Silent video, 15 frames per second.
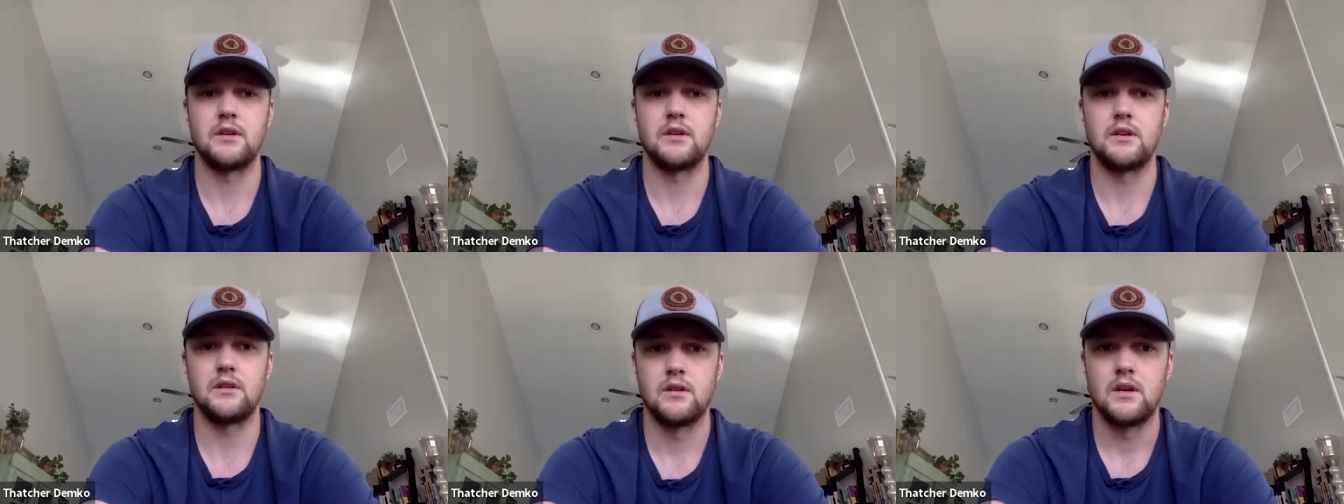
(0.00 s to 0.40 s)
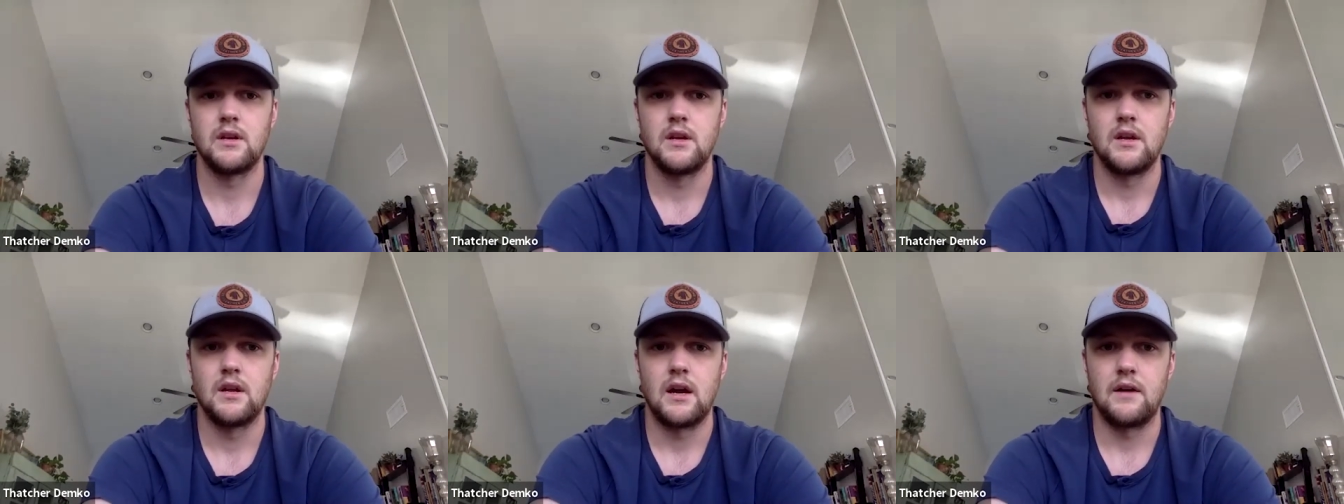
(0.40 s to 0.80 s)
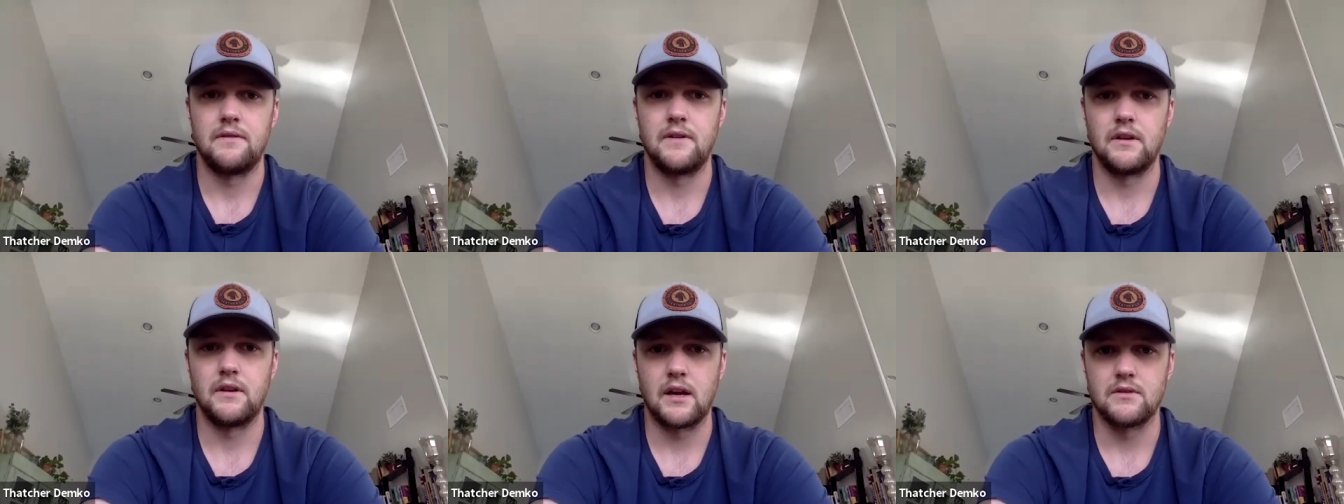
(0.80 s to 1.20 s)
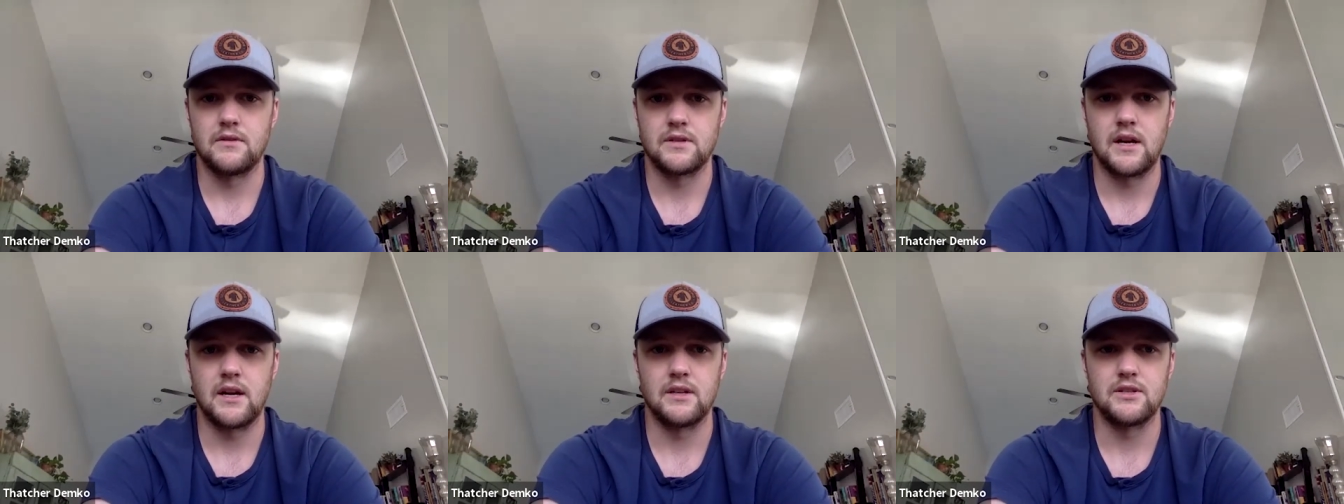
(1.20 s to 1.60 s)
And I felt like I
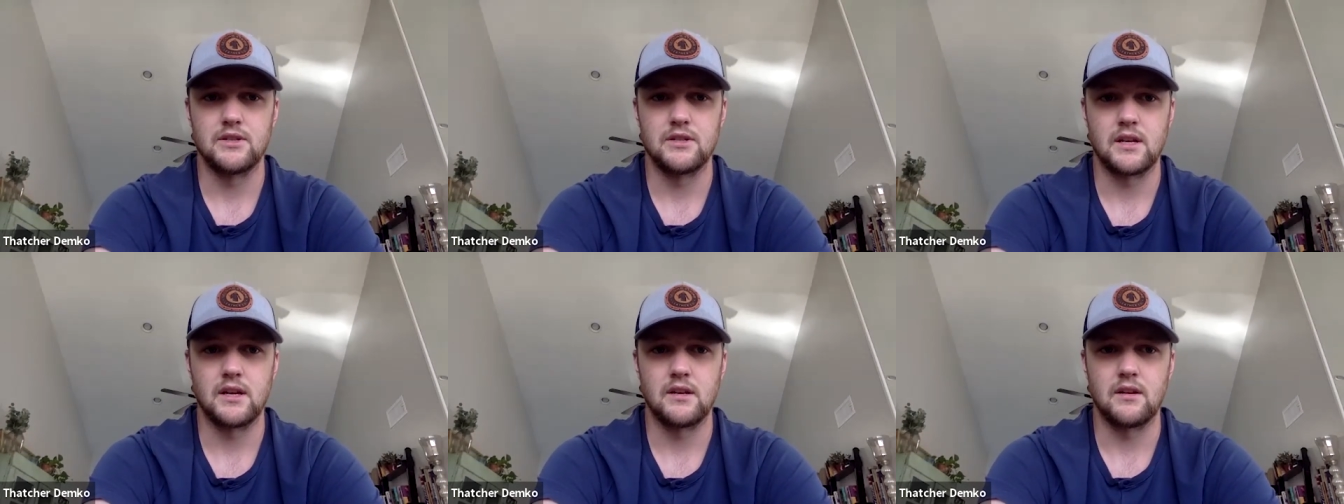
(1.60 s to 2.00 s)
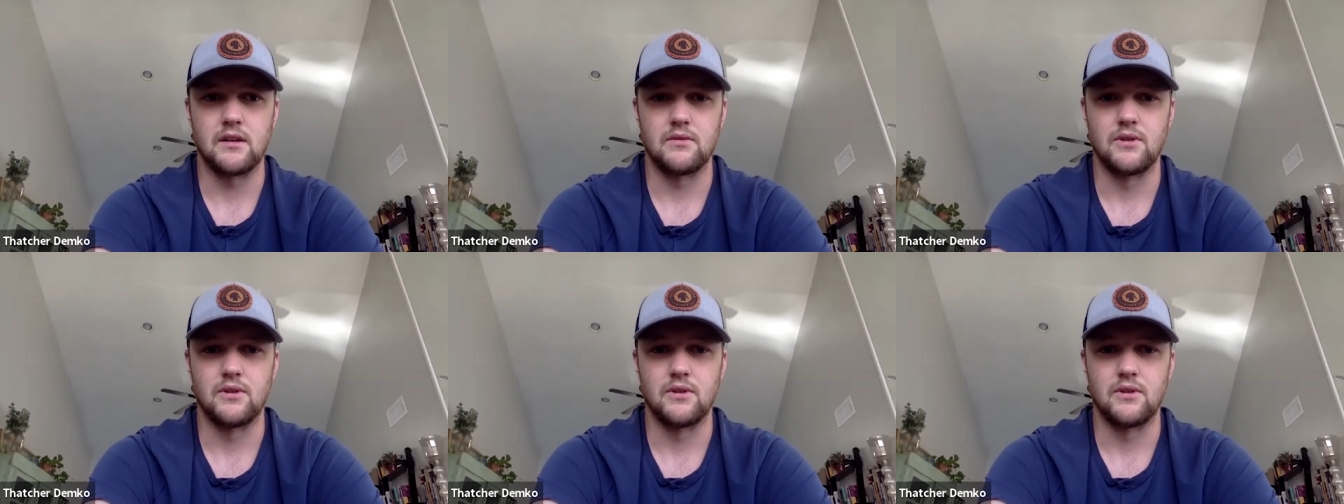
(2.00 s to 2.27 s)
was kind of just getting on a